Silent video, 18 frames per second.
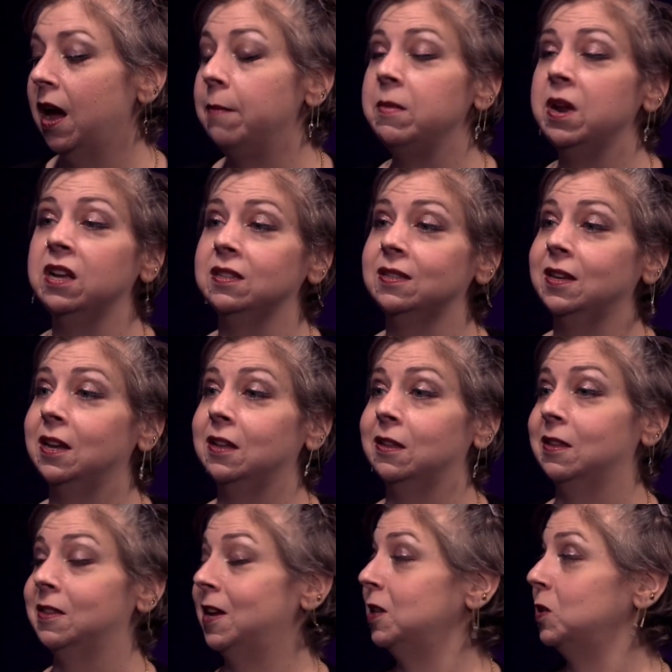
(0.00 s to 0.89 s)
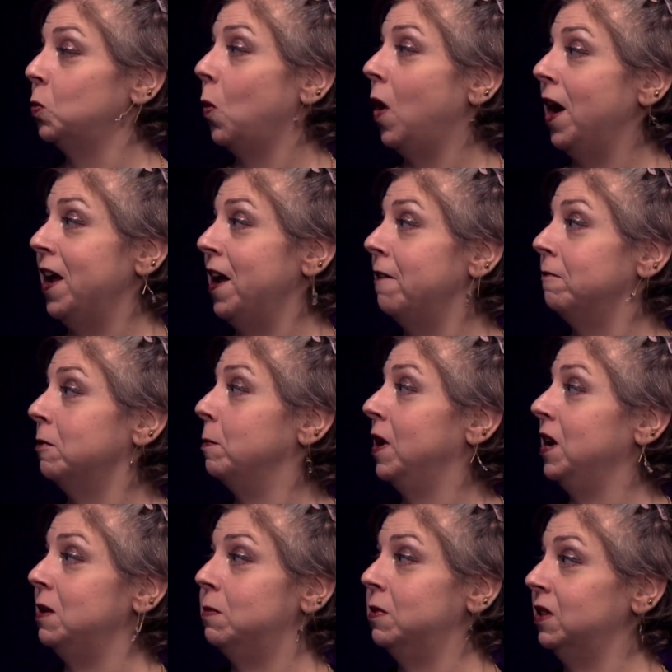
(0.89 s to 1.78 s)
i'm not saying that that's why
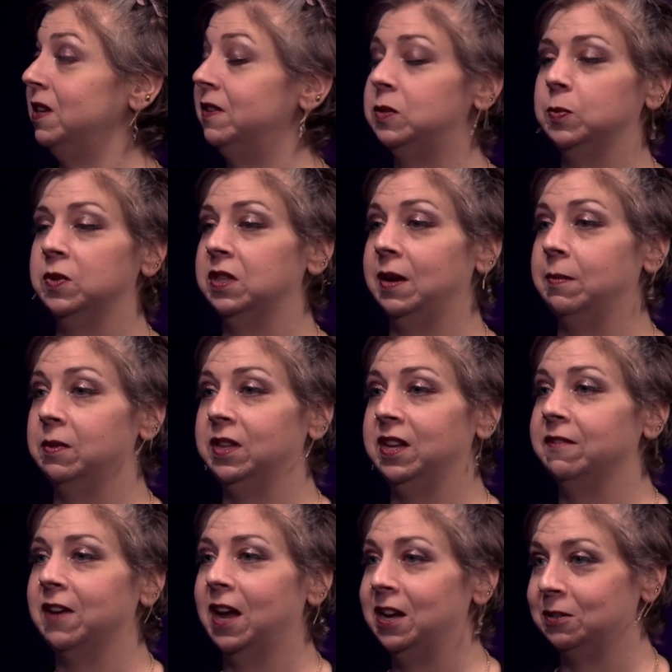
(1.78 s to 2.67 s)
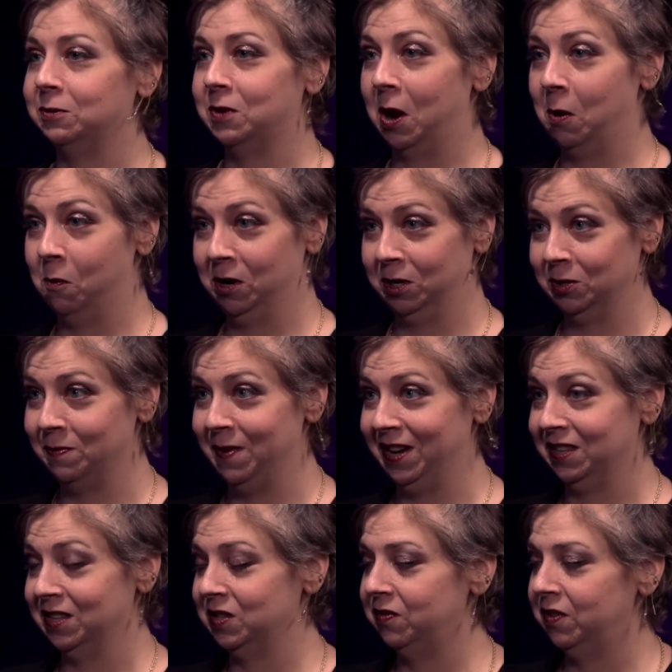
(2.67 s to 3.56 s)
everybody believes what no. they believe I, I want to
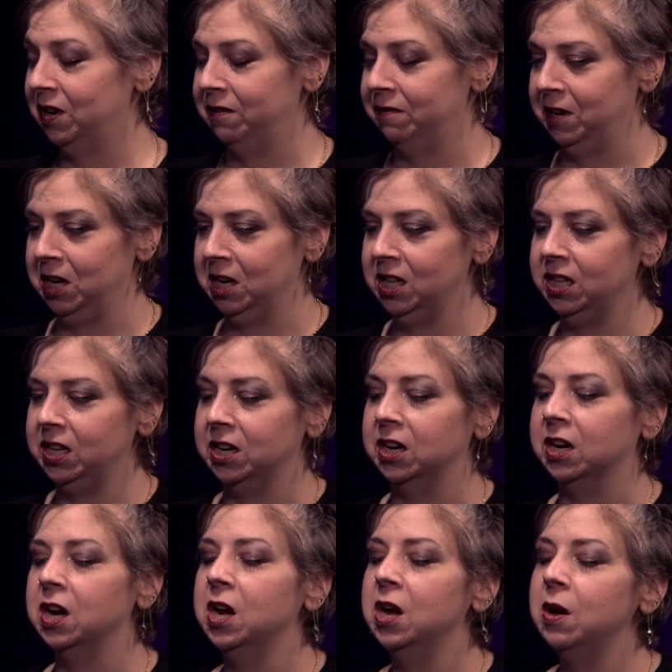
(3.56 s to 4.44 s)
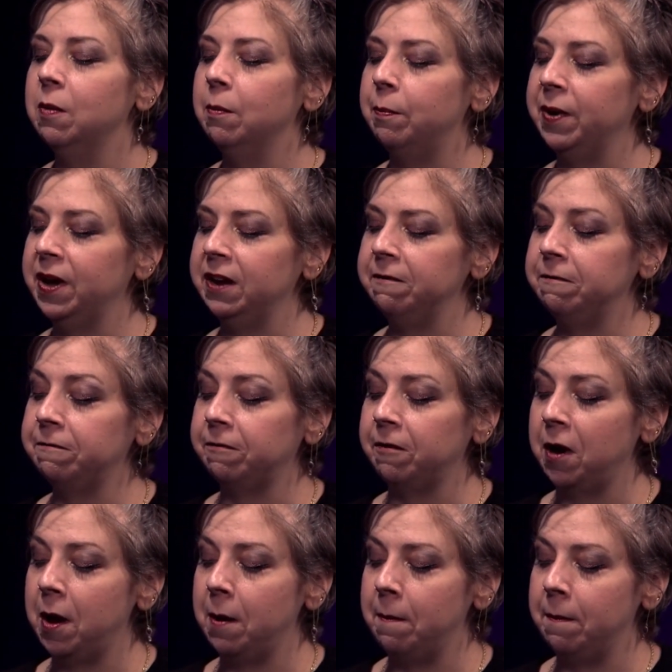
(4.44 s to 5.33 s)
make this very very clear but
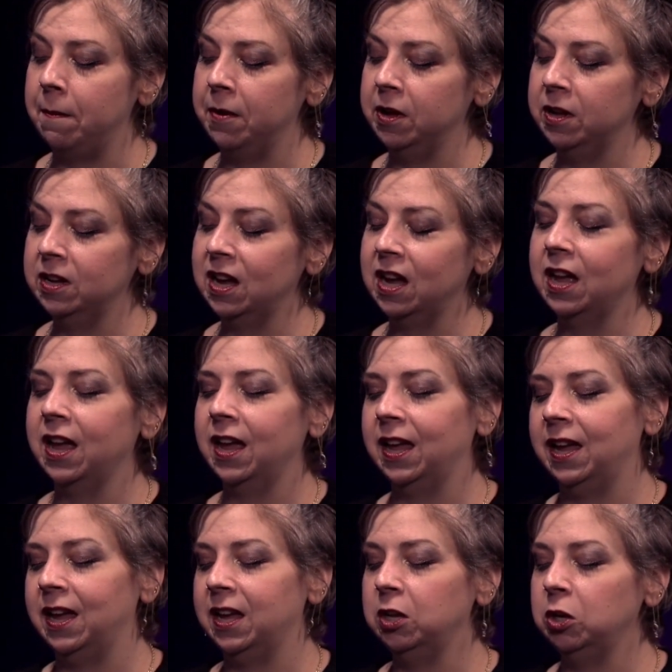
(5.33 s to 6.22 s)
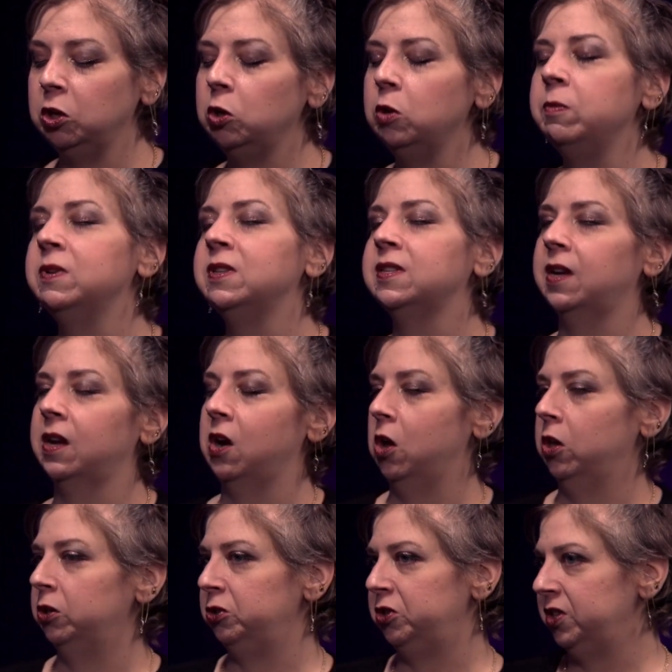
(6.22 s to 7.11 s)
from a human
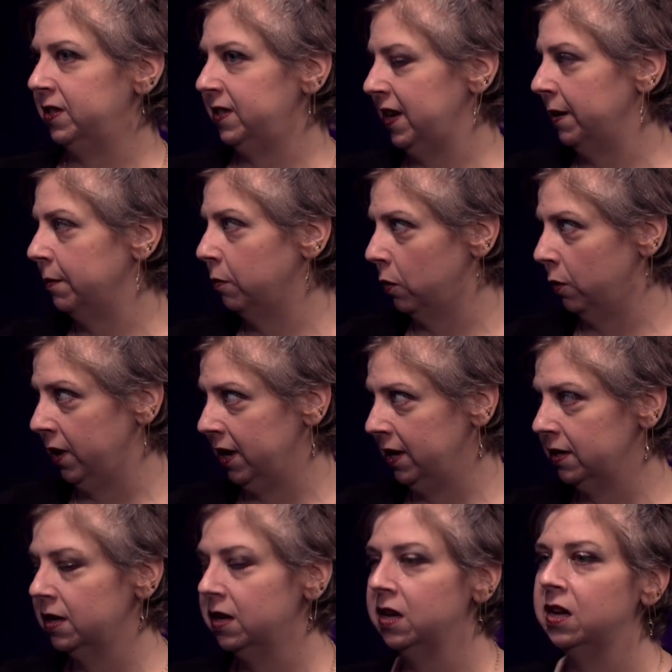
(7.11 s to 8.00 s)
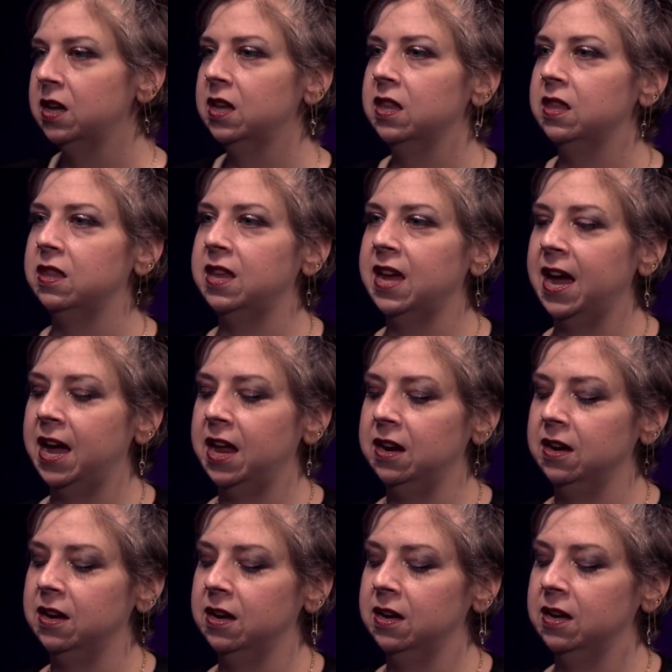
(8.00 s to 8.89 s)
psychology standpoint
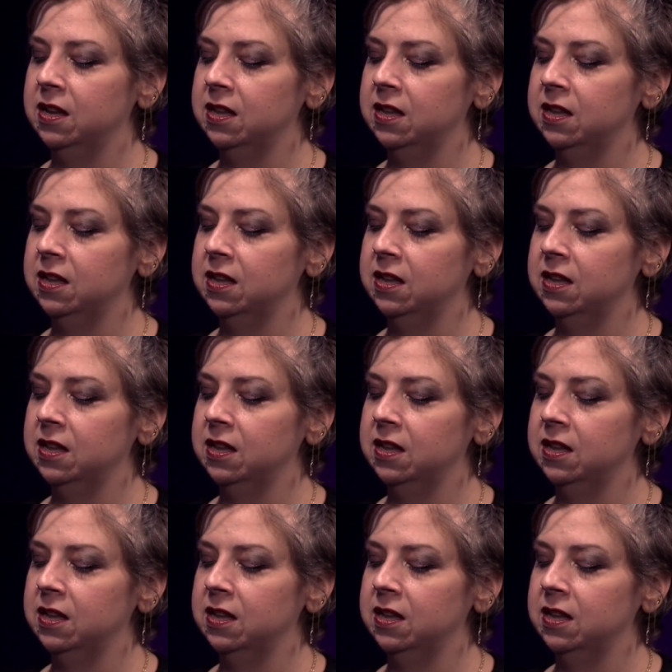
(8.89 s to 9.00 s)
that